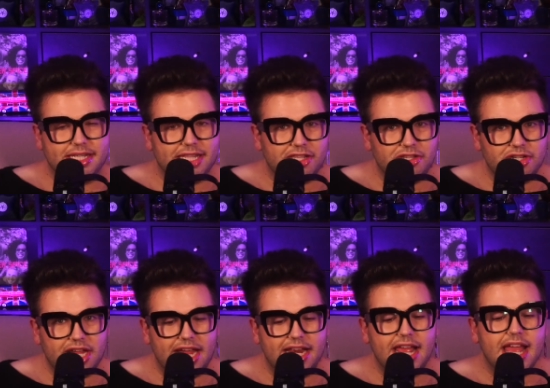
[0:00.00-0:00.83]
this
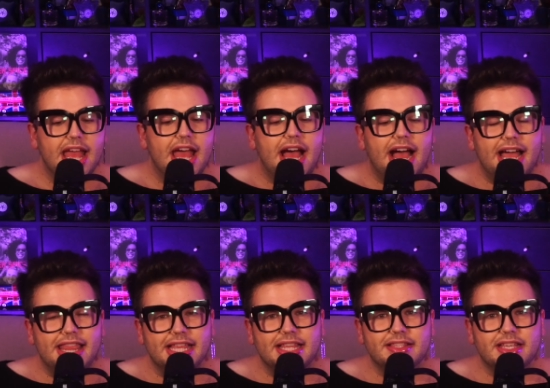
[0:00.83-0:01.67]
shade, I
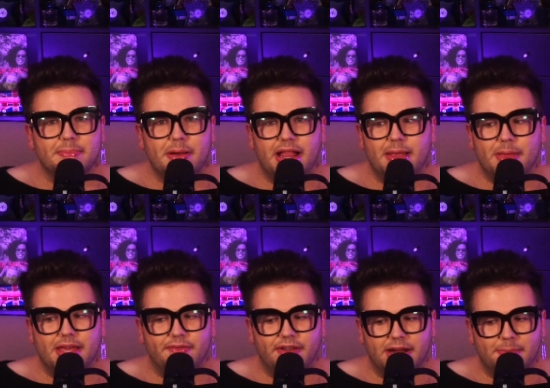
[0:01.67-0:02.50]
think this could probably be a
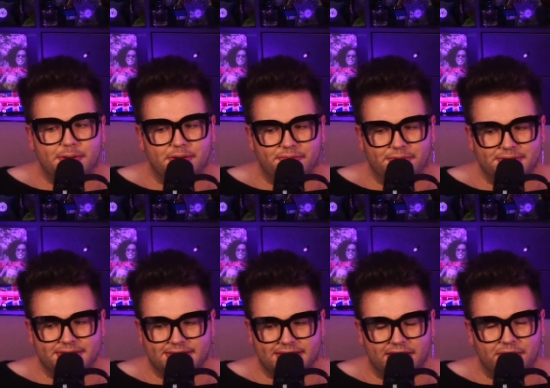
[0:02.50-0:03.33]
very beautiful
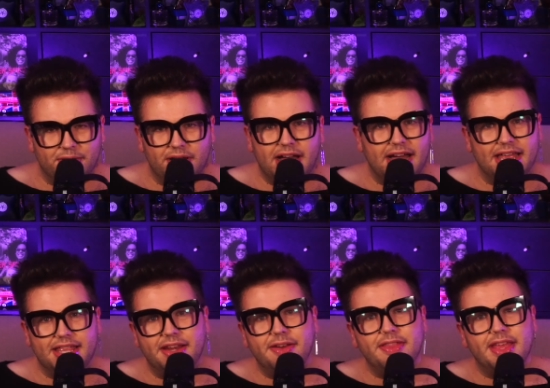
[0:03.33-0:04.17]
subtle
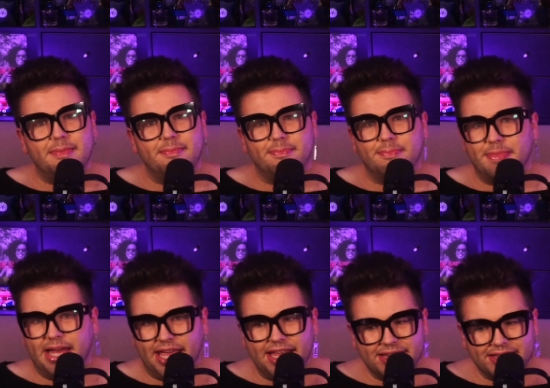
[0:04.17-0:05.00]
highlighter that
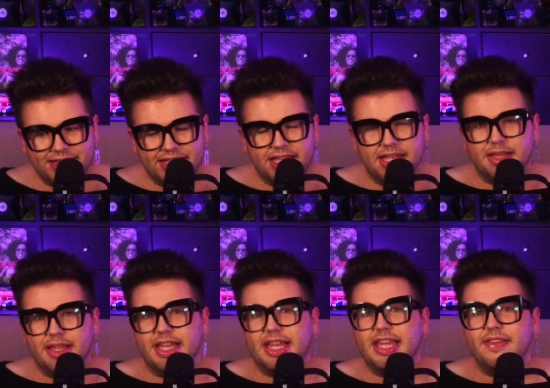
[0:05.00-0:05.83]
might
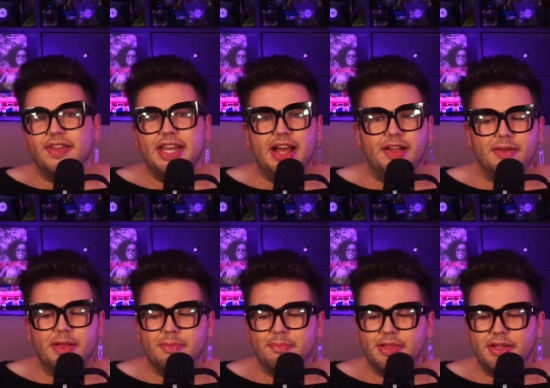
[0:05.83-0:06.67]
even out
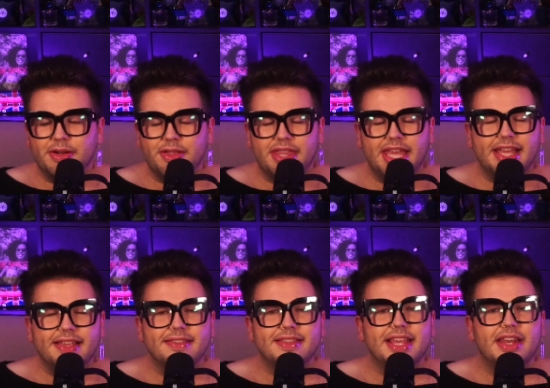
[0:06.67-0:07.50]
and blur
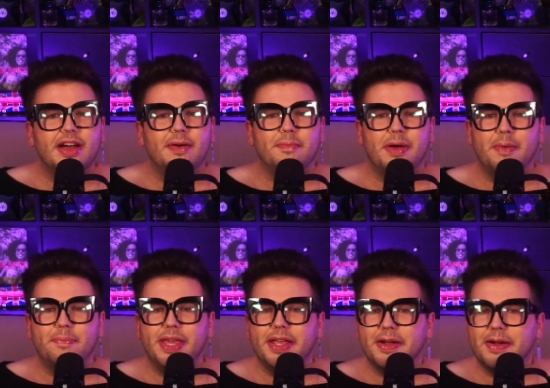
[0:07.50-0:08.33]
things that
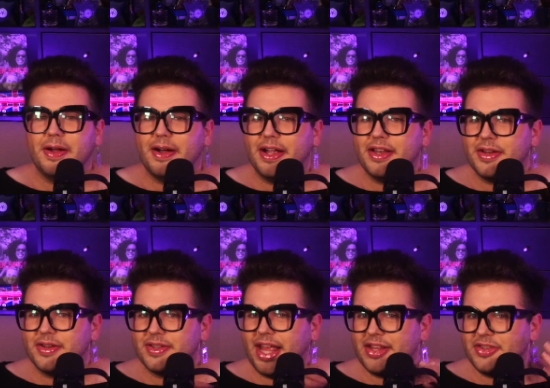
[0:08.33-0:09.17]
appear on your
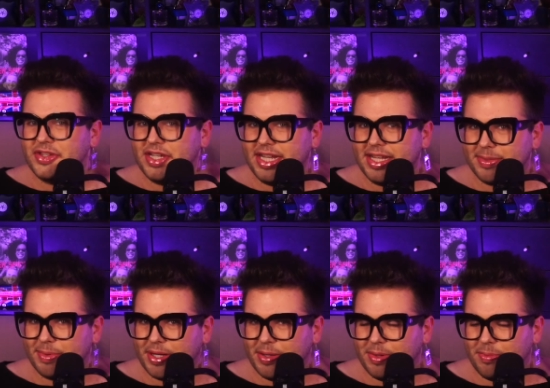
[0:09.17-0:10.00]
like cheeks where
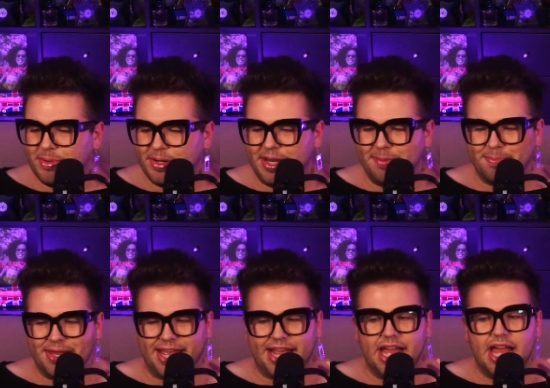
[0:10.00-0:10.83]
you would put it. But like,